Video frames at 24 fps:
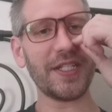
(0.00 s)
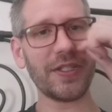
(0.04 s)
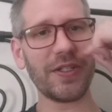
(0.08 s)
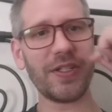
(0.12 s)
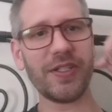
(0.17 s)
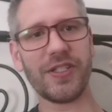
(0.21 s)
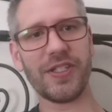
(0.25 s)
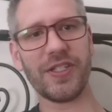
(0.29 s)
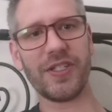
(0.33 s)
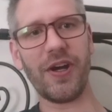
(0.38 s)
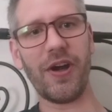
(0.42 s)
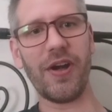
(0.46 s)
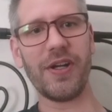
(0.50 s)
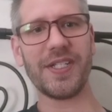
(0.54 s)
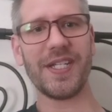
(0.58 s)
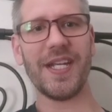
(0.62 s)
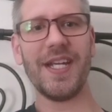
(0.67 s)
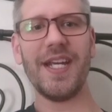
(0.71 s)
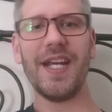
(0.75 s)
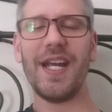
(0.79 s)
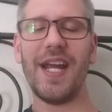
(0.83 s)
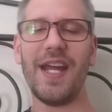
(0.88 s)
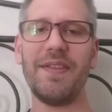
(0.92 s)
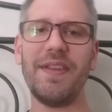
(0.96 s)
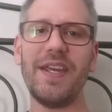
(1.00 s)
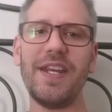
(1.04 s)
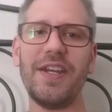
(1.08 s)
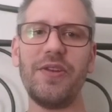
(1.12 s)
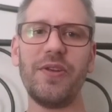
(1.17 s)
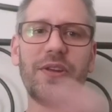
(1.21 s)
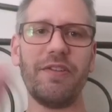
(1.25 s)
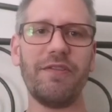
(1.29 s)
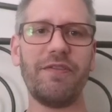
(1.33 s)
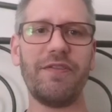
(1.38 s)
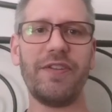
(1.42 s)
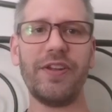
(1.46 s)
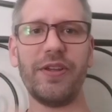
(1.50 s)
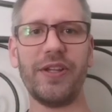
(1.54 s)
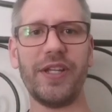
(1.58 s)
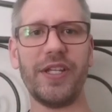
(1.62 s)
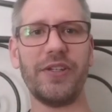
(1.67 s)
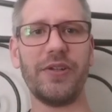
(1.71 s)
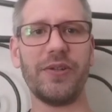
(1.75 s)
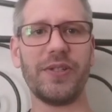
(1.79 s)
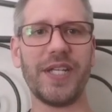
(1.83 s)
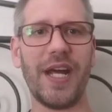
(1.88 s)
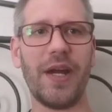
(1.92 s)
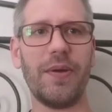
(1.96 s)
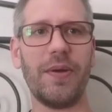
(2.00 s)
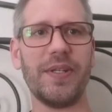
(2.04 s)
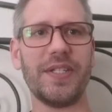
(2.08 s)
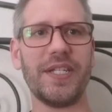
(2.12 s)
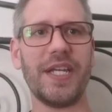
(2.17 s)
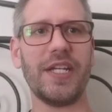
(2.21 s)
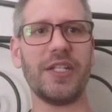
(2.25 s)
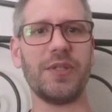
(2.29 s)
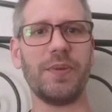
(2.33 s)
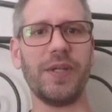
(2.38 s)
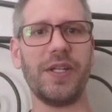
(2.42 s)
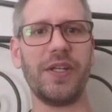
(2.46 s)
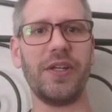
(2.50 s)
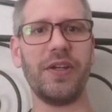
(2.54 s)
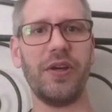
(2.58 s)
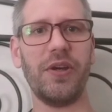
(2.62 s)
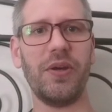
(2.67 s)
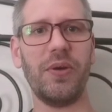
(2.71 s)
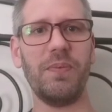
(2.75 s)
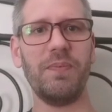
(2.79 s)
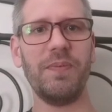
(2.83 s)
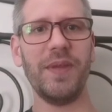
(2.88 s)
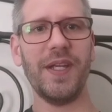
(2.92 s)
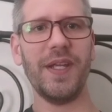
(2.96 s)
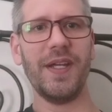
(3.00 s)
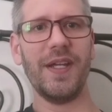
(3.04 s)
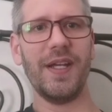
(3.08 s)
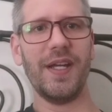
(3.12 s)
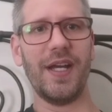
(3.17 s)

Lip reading: that's a good start, and then you can fill in your towers as we go.